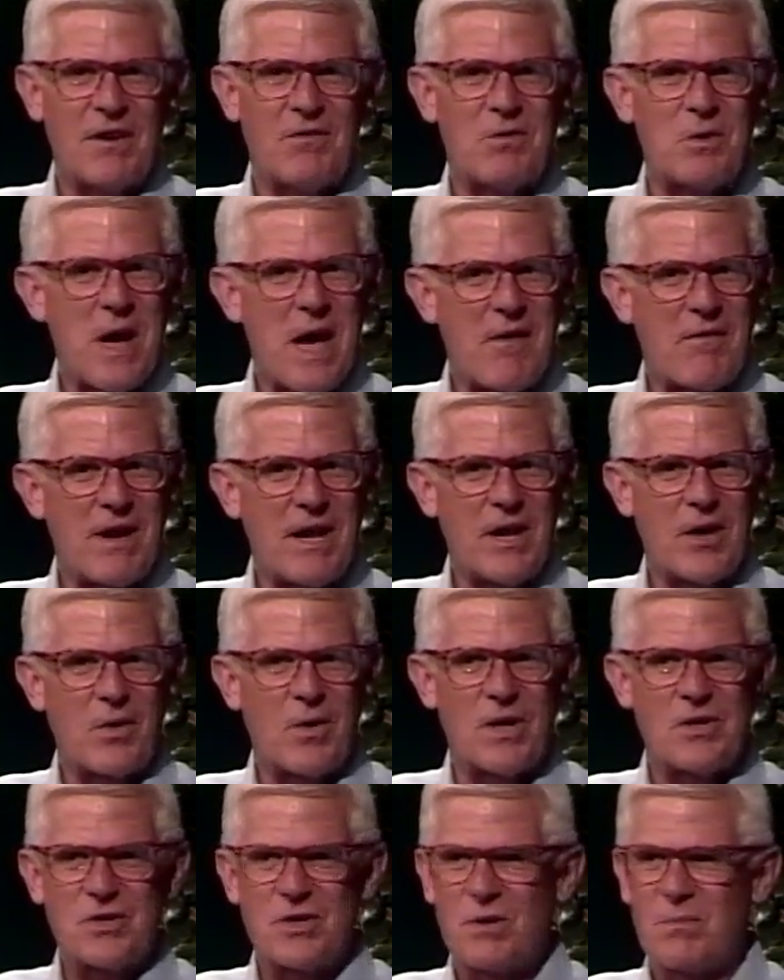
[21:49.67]
If you have any
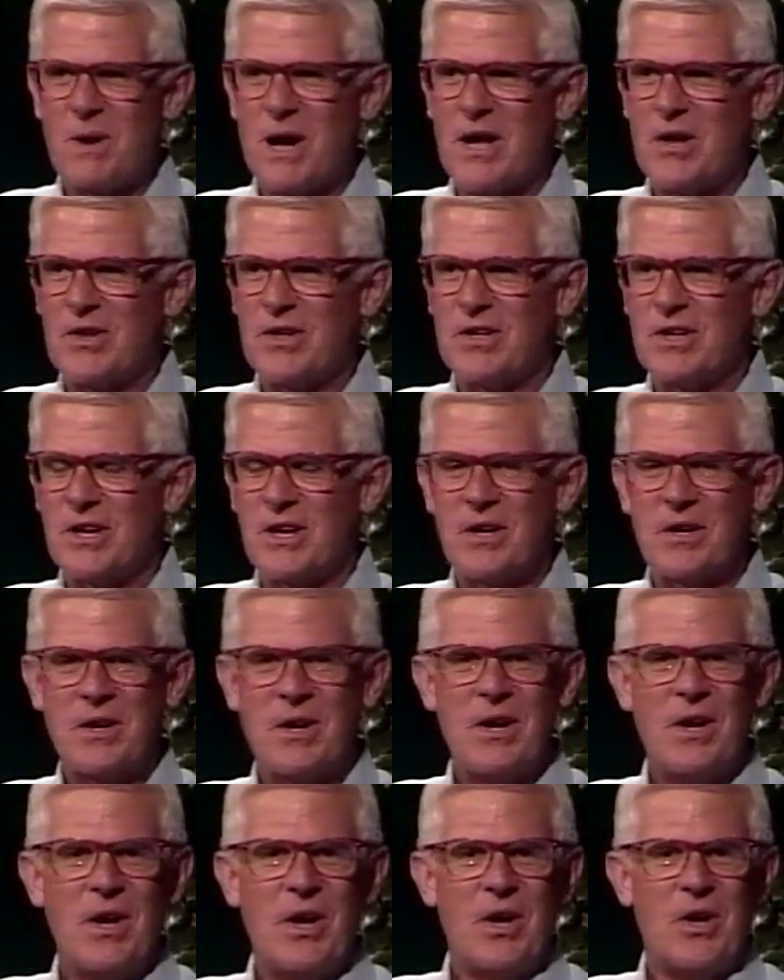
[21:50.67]
question about uh,
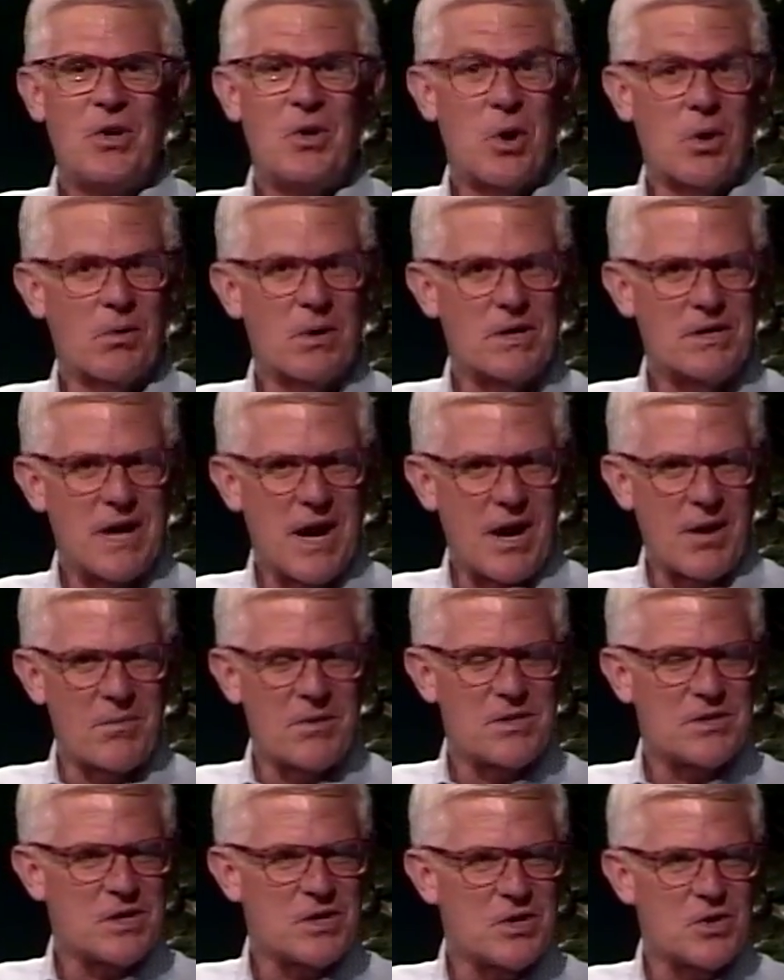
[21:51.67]
your
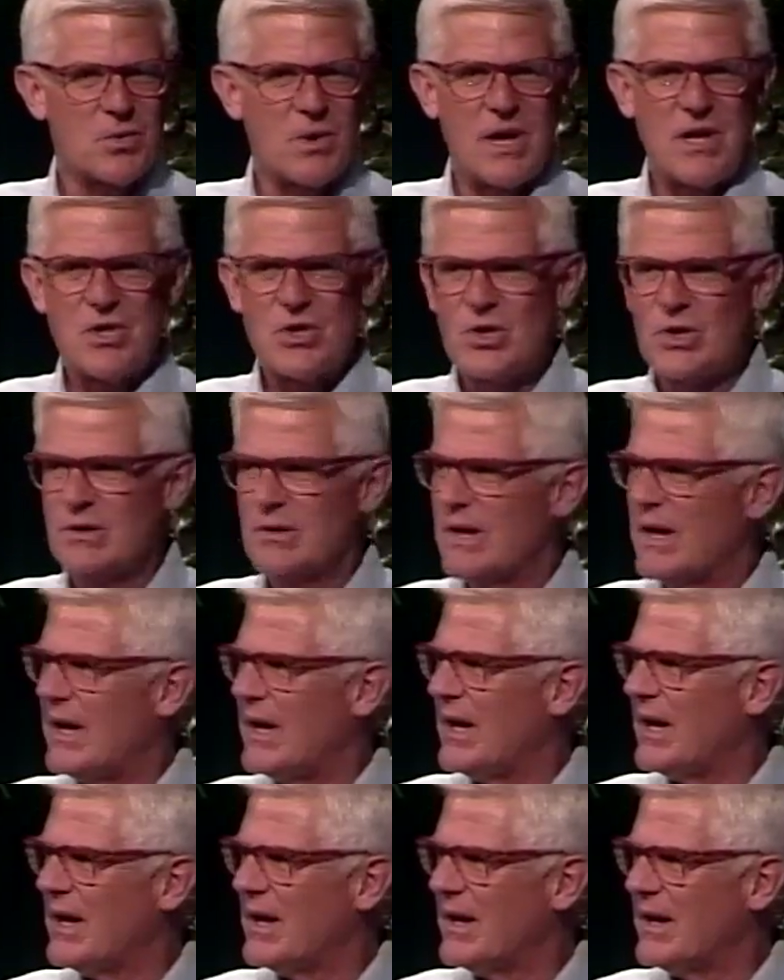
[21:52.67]
retirement situation,
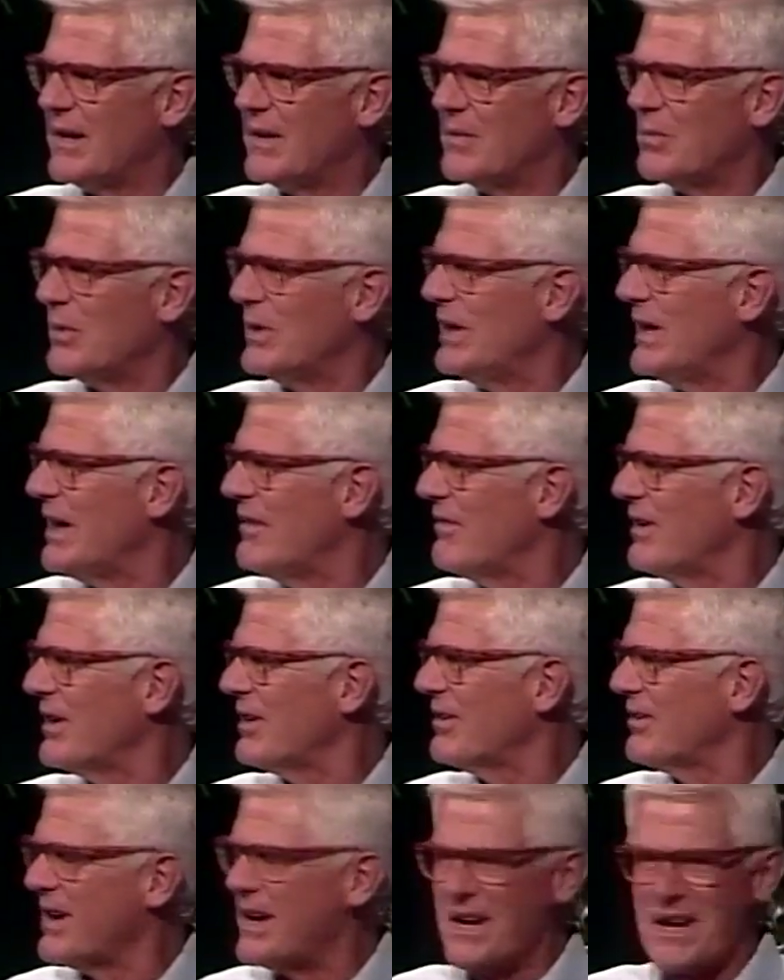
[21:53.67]
uh, we have a
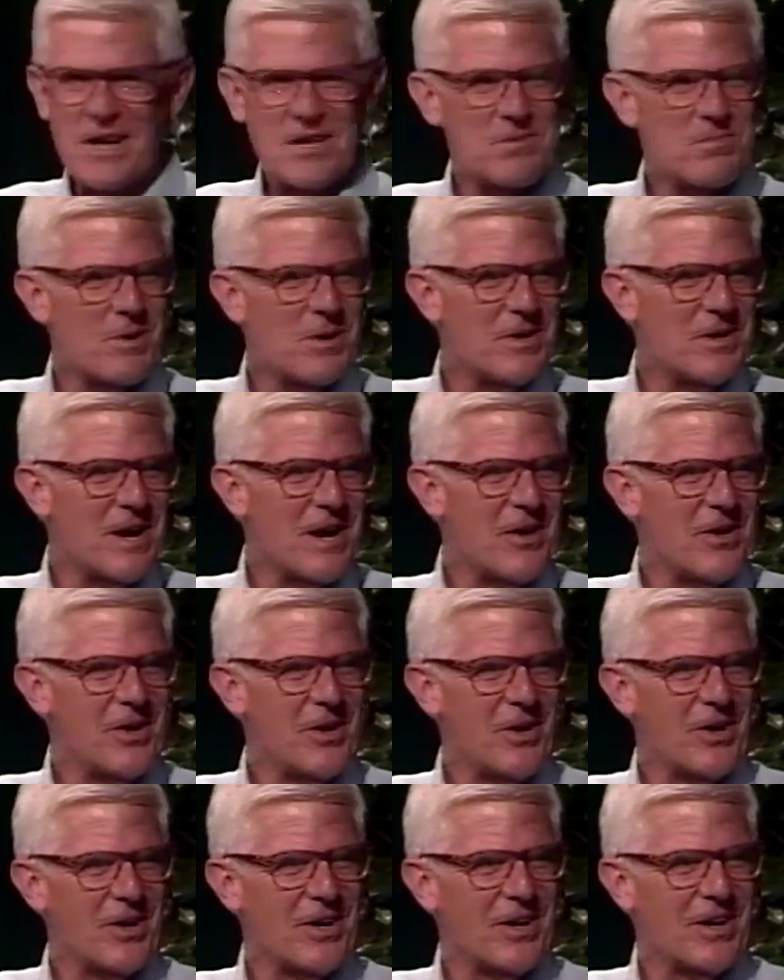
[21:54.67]
great expert down
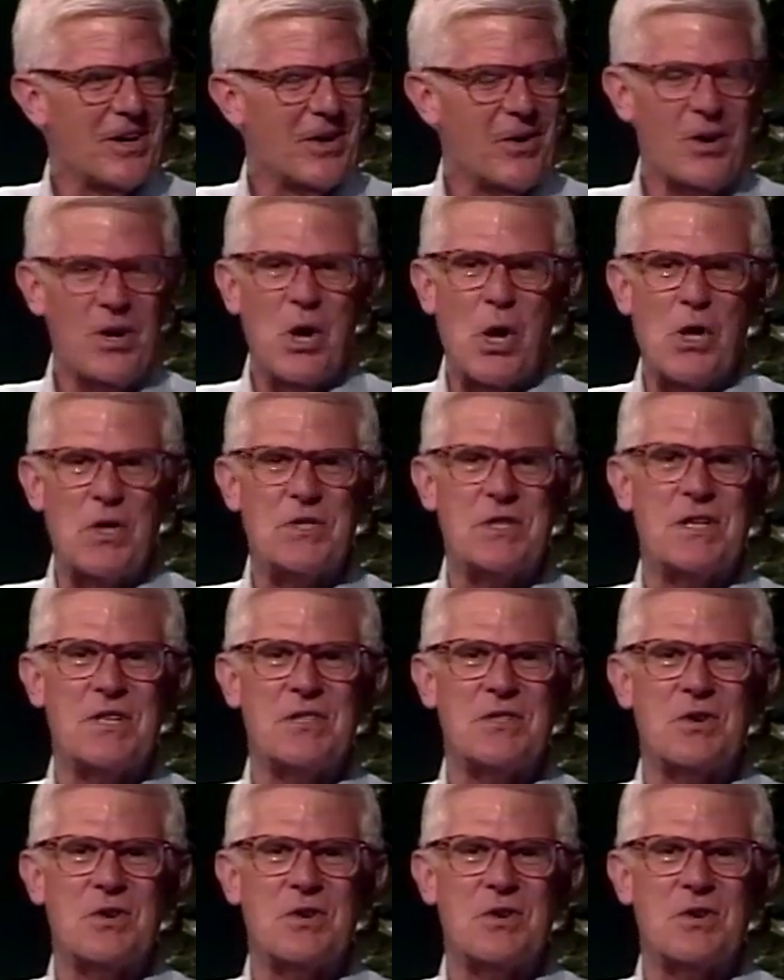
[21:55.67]
here in Larry Olson.